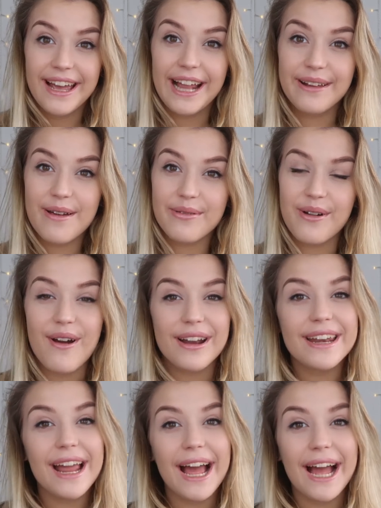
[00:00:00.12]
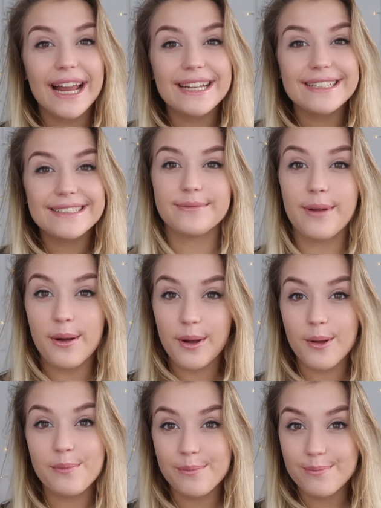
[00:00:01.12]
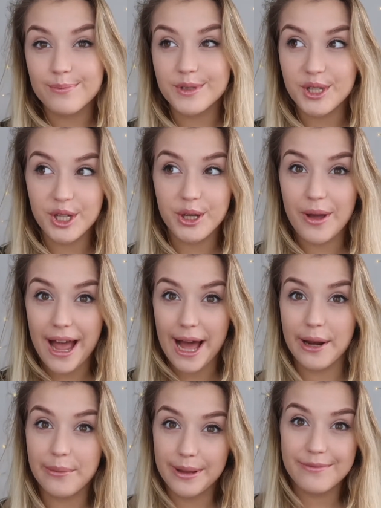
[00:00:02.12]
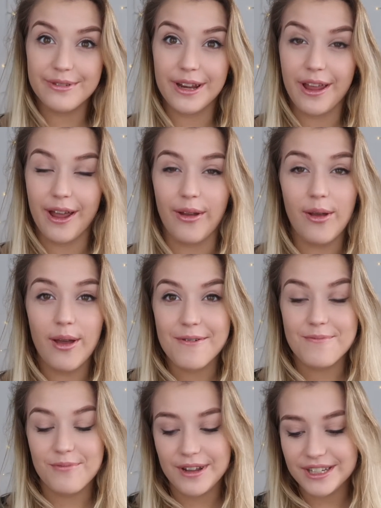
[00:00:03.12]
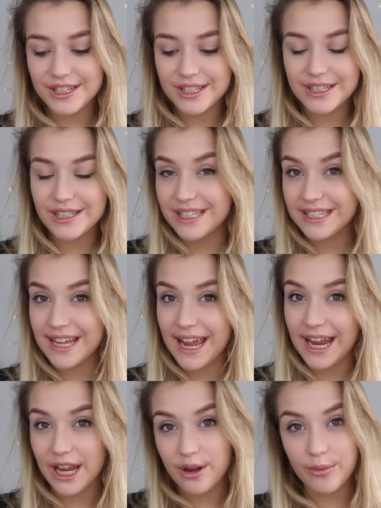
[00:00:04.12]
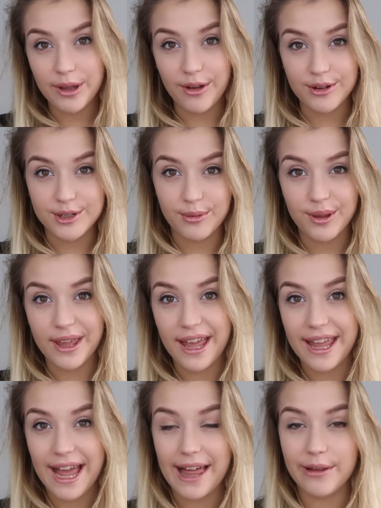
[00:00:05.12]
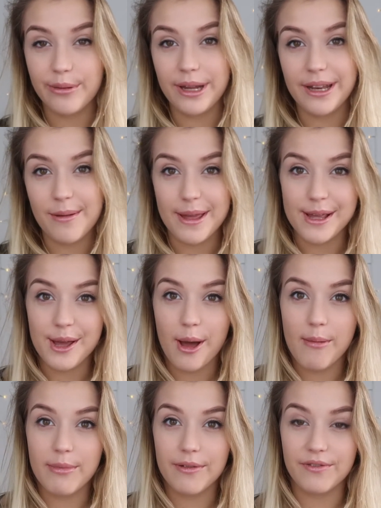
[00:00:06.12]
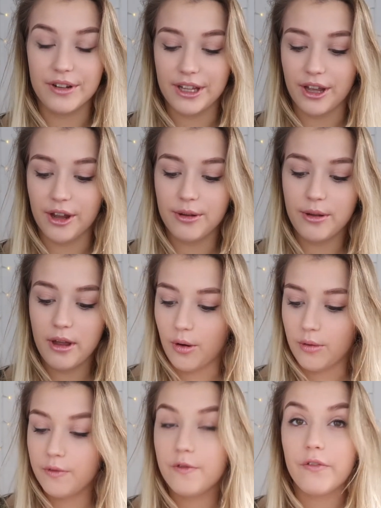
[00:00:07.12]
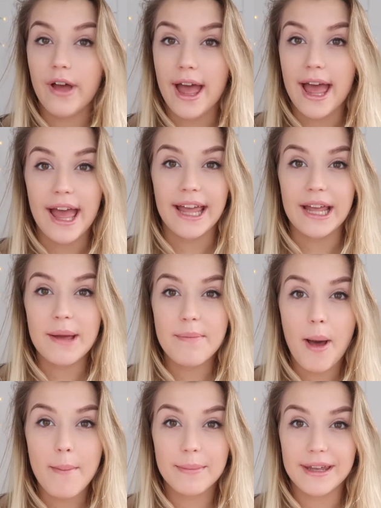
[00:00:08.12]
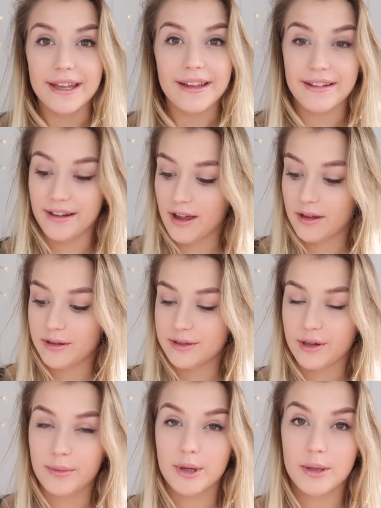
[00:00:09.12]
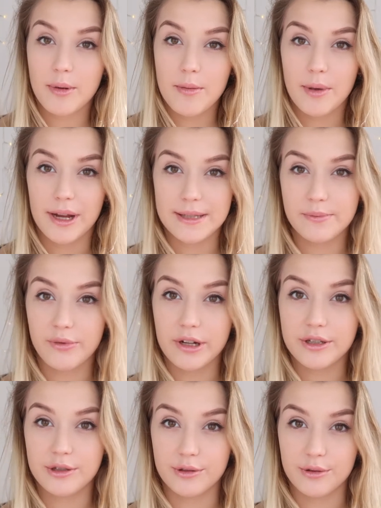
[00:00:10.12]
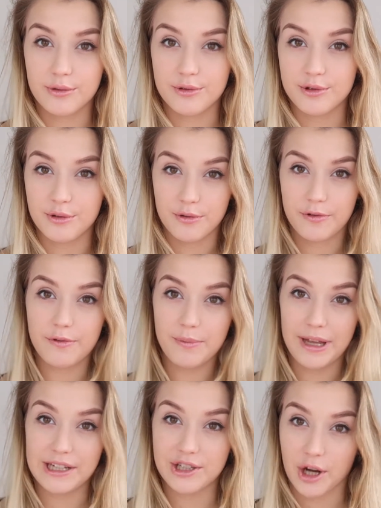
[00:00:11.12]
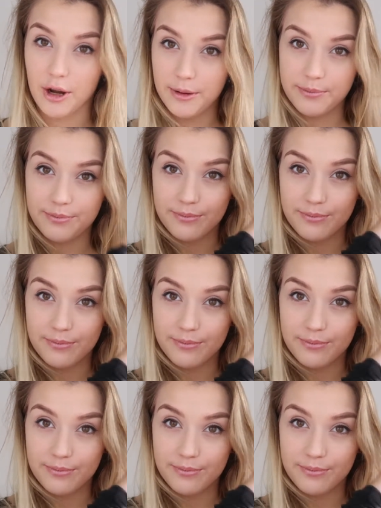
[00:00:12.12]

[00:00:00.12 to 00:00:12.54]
Hello everyone and welcome to a Halloween video, which today we are doing a Halloween makeup video of a pumpkin. So I'm going to put my inspirational sort of picture